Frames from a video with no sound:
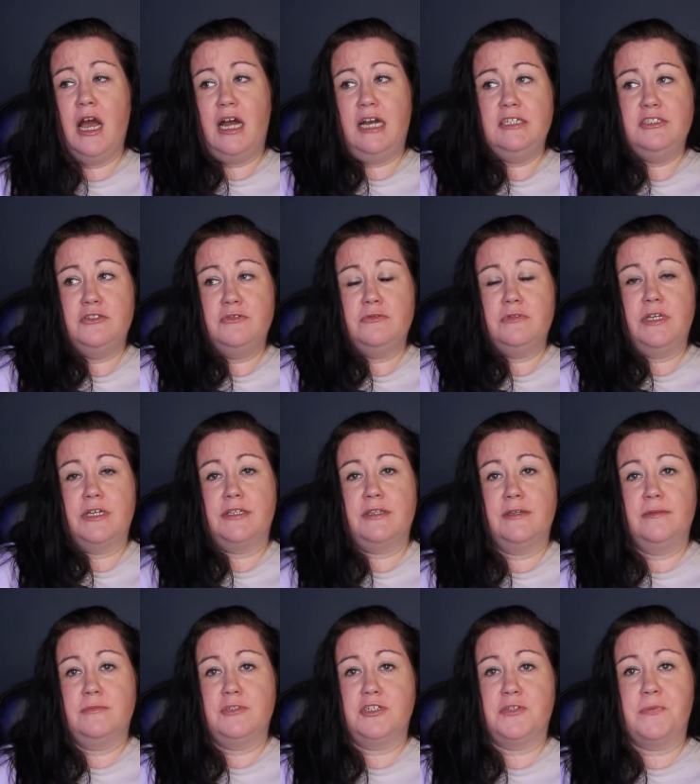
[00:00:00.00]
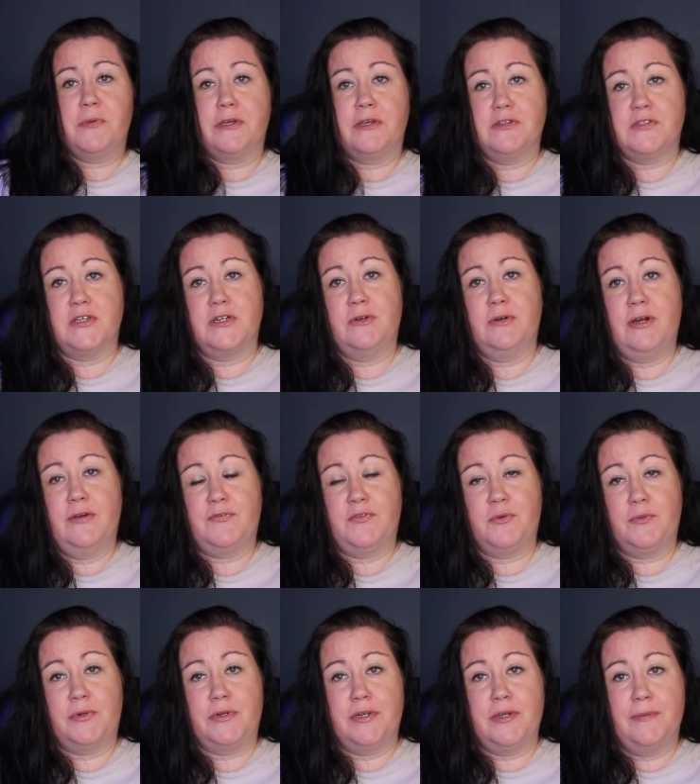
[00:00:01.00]
I do like them just because I don't have
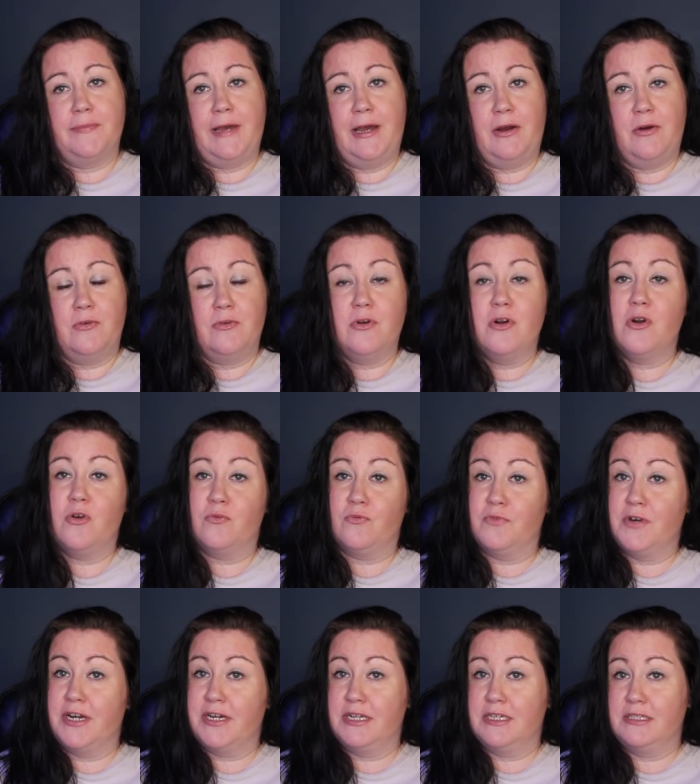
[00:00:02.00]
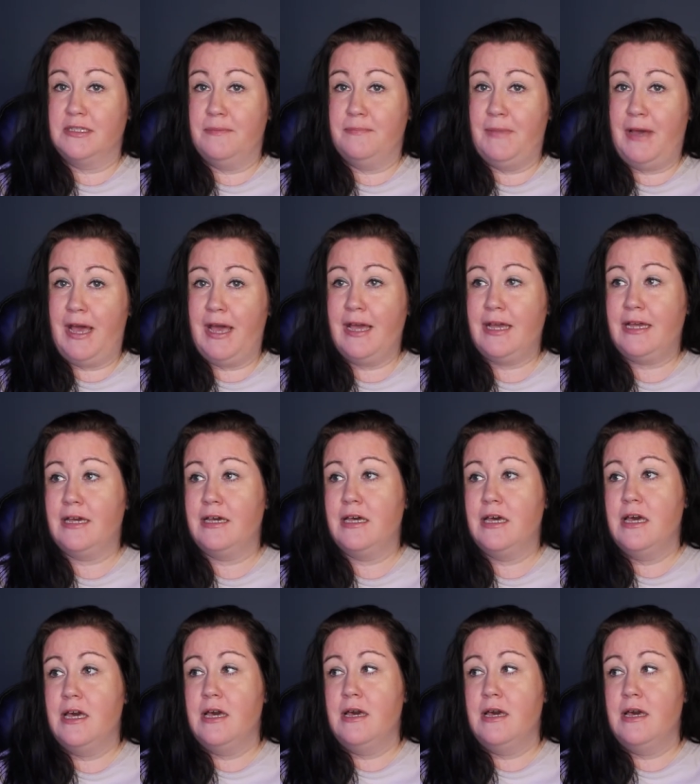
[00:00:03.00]
to worry about writing them back,